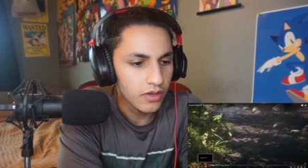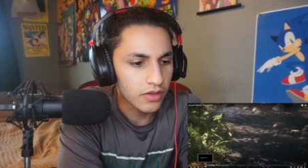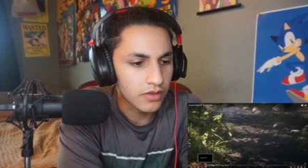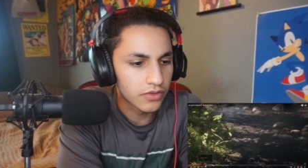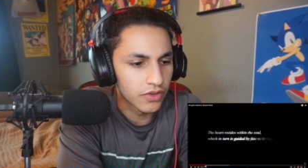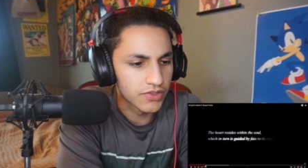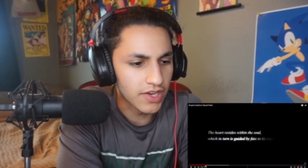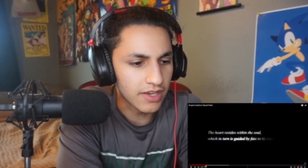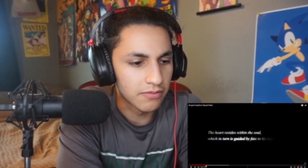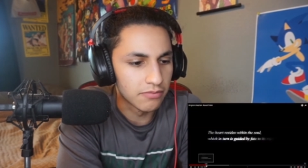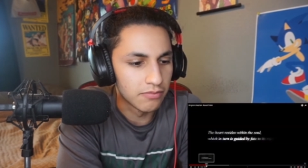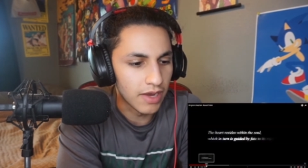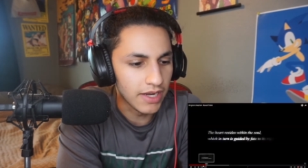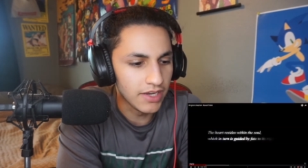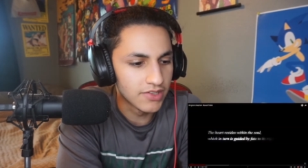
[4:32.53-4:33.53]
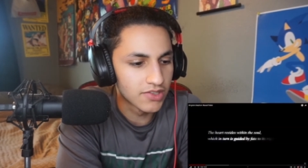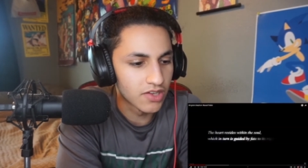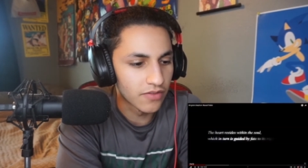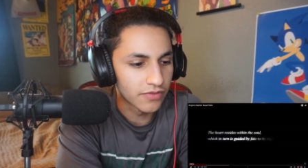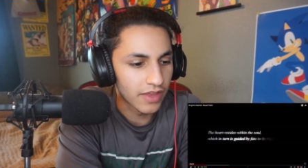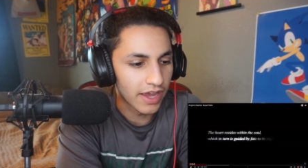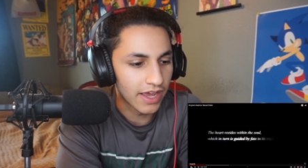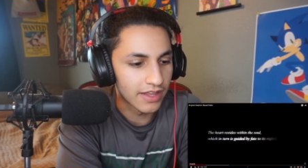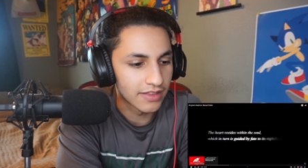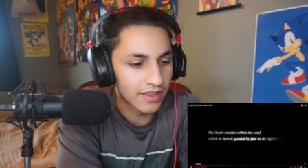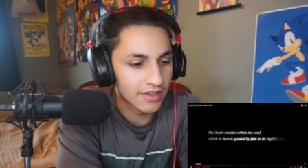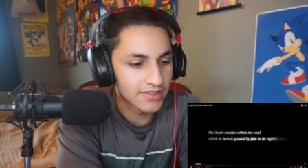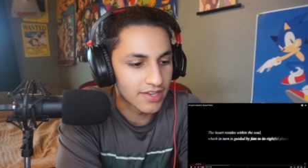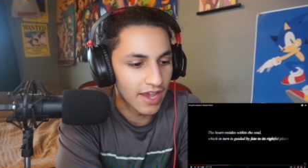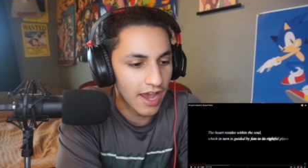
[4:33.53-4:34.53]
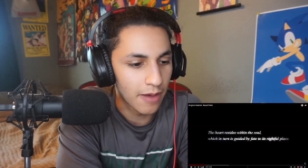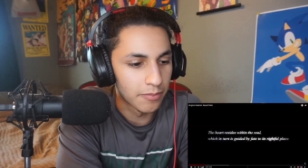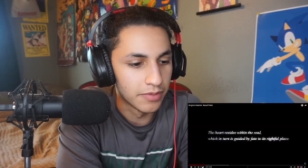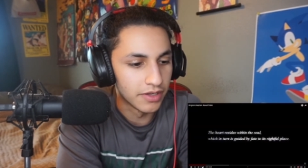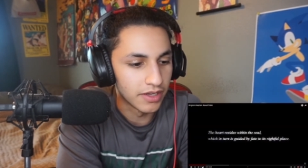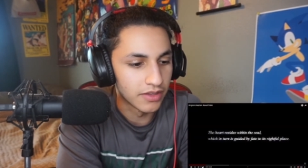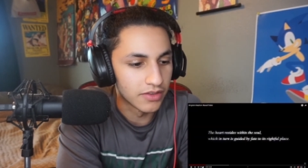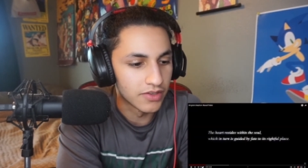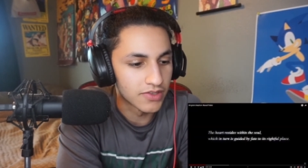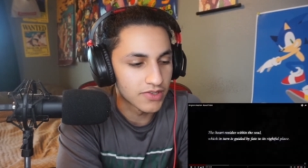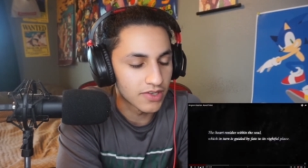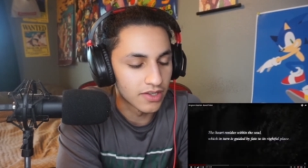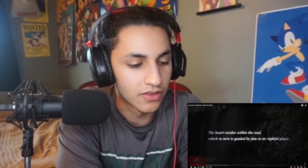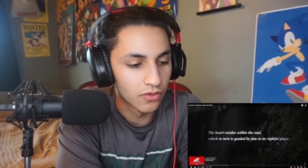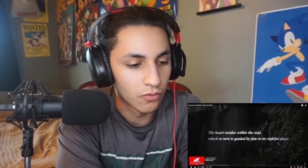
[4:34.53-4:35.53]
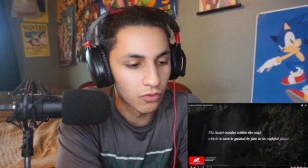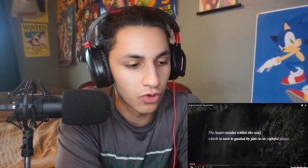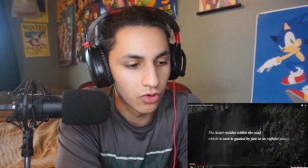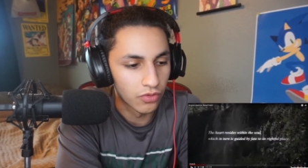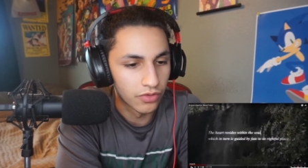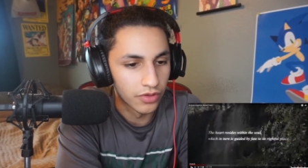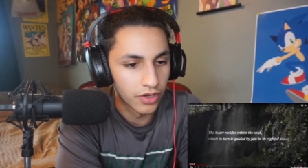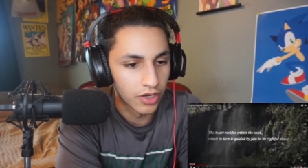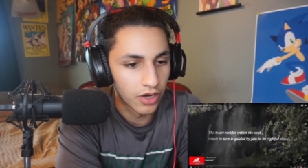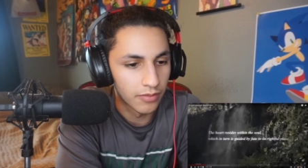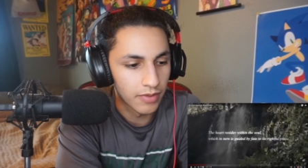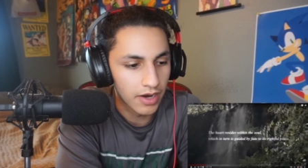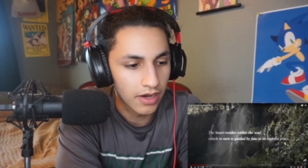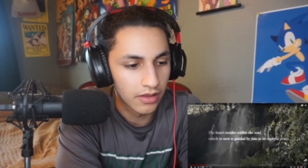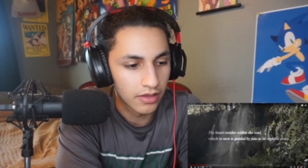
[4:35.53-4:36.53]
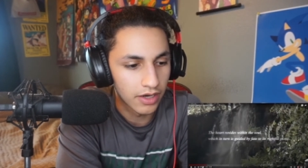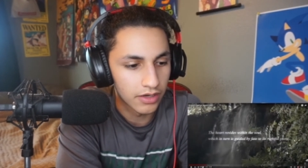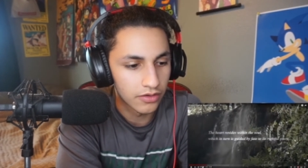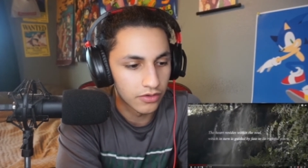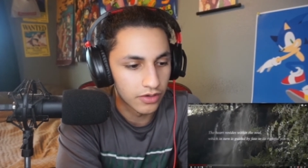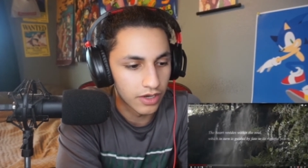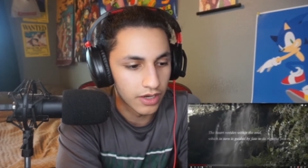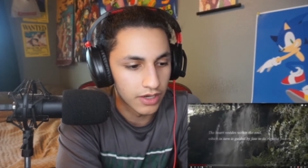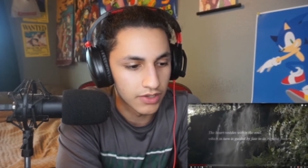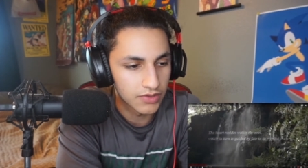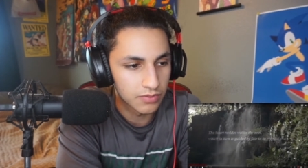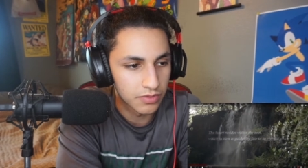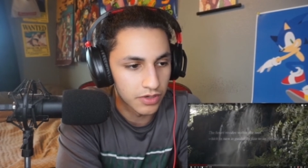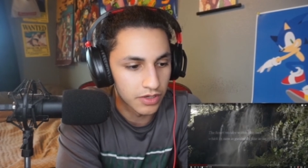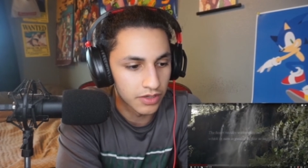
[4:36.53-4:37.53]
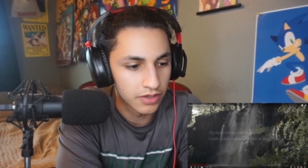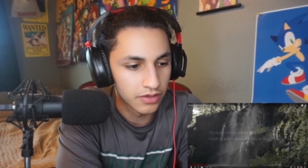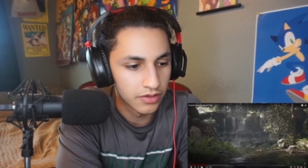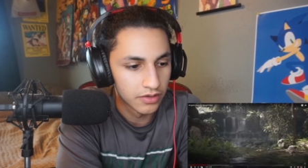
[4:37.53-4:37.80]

There's like many stuff that that's happening in this in the world though. I'm not gonna lie to you guys, but